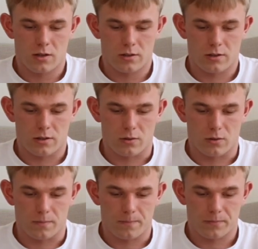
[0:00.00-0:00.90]

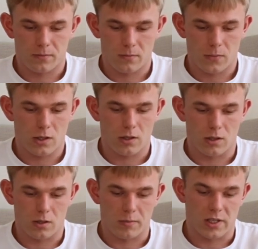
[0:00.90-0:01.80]
So
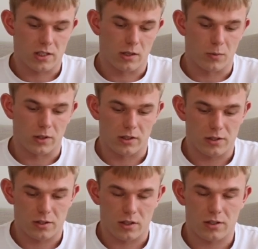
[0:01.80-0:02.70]
basically what
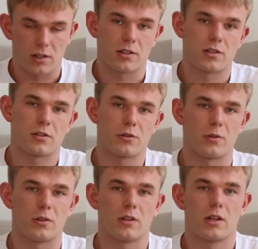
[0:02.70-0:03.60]
this does is
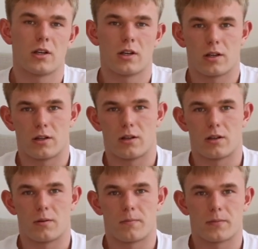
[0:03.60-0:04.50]
you'll
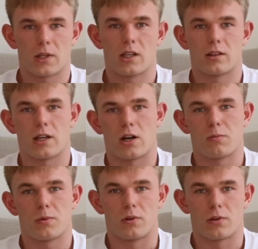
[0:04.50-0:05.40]
get the
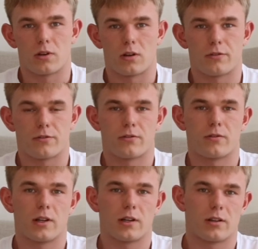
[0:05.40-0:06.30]
output of
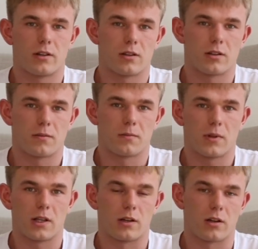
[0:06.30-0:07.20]

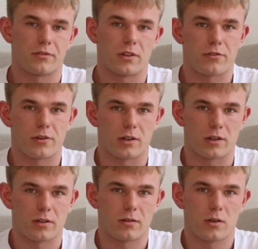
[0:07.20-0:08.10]
a lot of
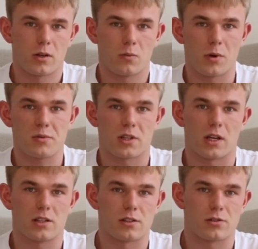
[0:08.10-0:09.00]
different
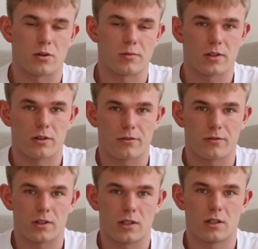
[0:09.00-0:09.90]
websites in terms
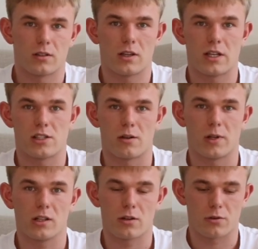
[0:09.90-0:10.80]
of the
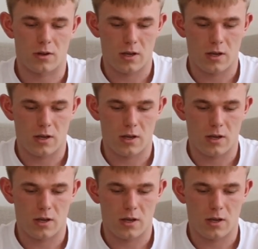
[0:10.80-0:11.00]
HTML code,